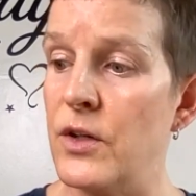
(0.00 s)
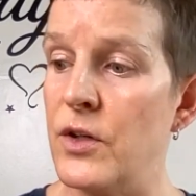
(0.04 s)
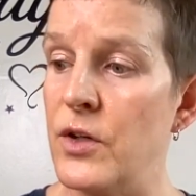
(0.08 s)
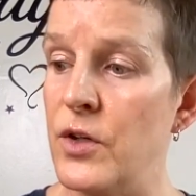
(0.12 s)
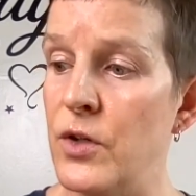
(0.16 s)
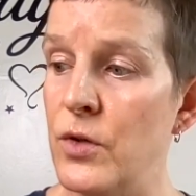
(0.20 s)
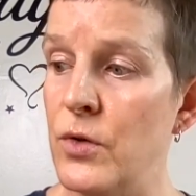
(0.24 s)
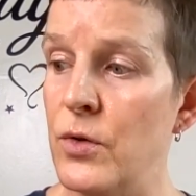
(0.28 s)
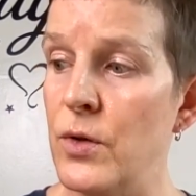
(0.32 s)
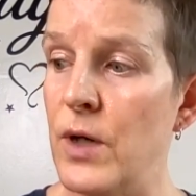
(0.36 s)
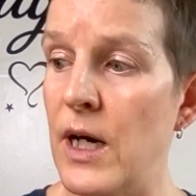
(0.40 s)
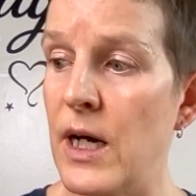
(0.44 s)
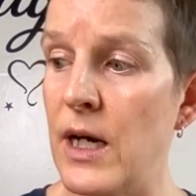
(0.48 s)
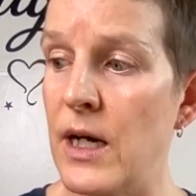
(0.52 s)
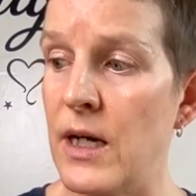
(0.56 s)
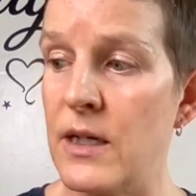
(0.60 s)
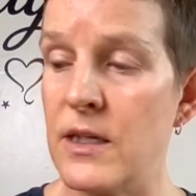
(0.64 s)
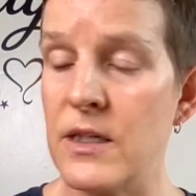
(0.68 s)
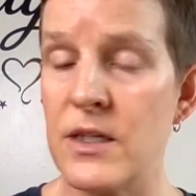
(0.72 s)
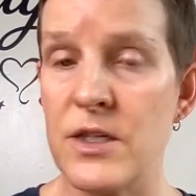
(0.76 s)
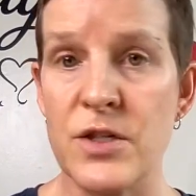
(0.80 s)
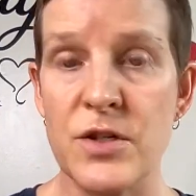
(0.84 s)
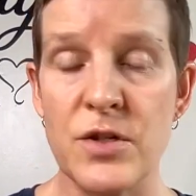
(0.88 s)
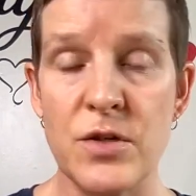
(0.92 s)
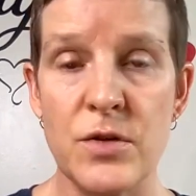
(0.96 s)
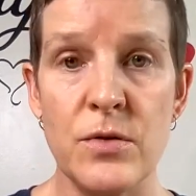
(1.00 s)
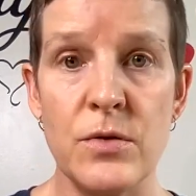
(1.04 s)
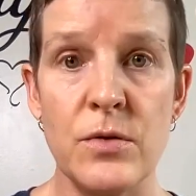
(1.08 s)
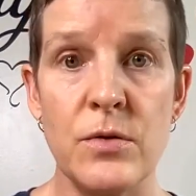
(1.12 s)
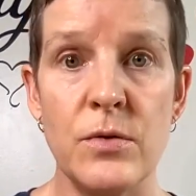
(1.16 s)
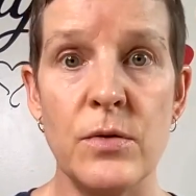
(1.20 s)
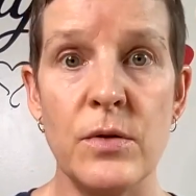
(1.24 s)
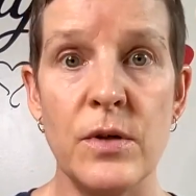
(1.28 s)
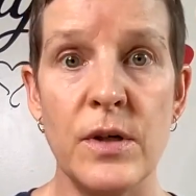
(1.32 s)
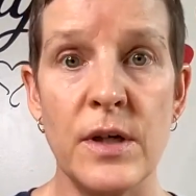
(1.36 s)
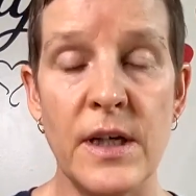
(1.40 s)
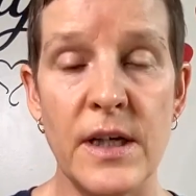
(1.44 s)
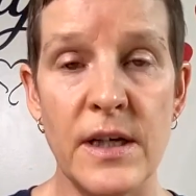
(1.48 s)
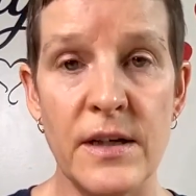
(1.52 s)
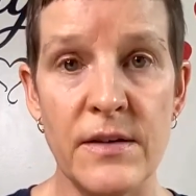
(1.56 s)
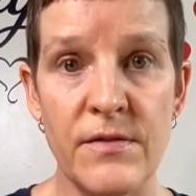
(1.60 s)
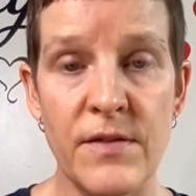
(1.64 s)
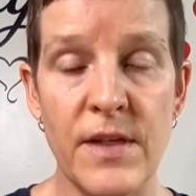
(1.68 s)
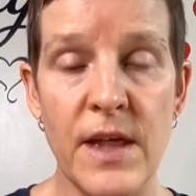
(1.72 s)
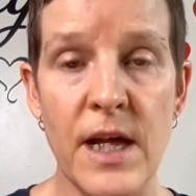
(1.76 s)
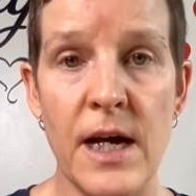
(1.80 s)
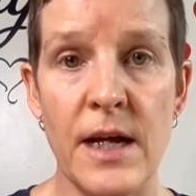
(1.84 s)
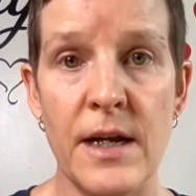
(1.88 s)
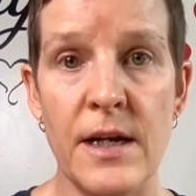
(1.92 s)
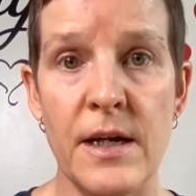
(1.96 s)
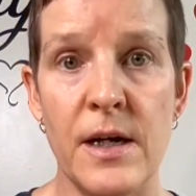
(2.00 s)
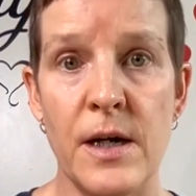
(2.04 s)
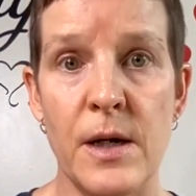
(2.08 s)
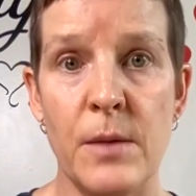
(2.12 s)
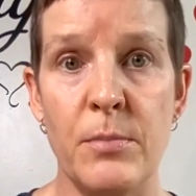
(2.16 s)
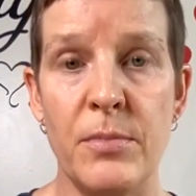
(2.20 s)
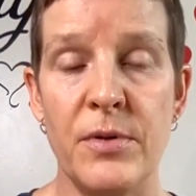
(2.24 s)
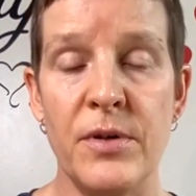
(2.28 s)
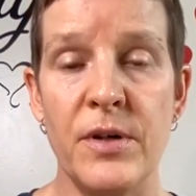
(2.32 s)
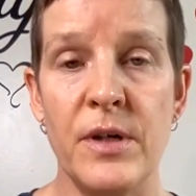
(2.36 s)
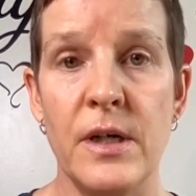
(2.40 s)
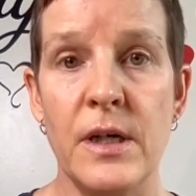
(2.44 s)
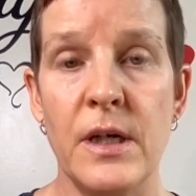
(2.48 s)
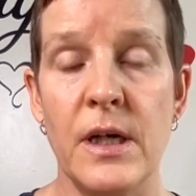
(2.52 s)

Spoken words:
You had to give that up